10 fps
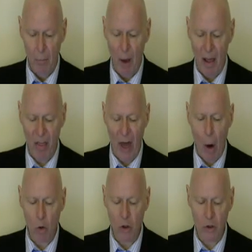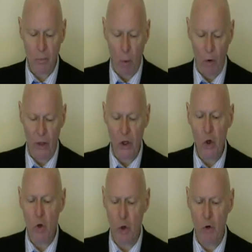pay thousands more than
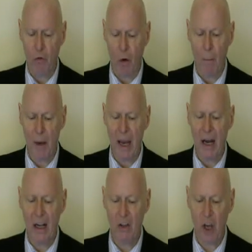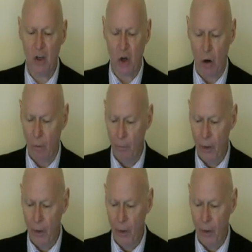you do for a beginning teacher.